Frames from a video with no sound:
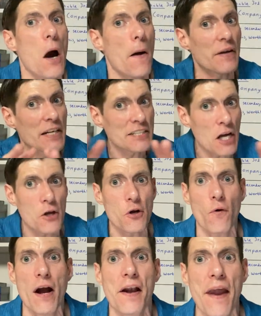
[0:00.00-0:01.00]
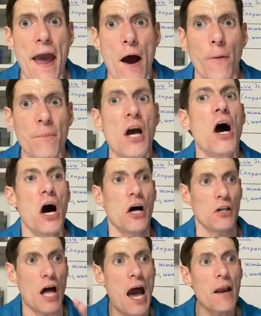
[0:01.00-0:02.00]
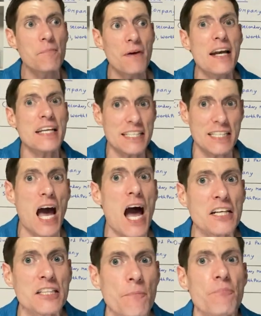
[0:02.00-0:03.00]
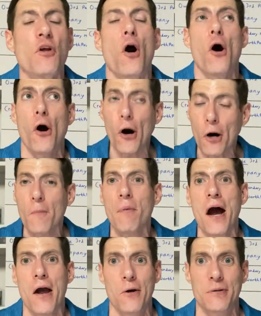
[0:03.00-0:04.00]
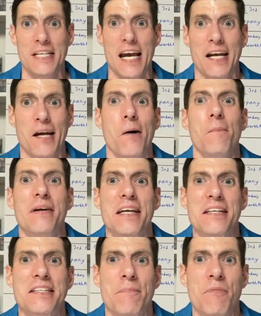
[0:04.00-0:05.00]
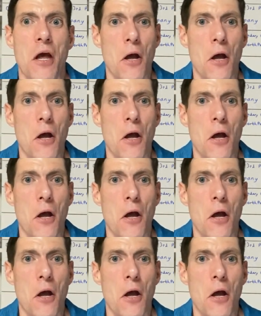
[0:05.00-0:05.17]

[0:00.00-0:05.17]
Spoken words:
I'm going to tell you right now, a lot of penny stocks are biotech companies.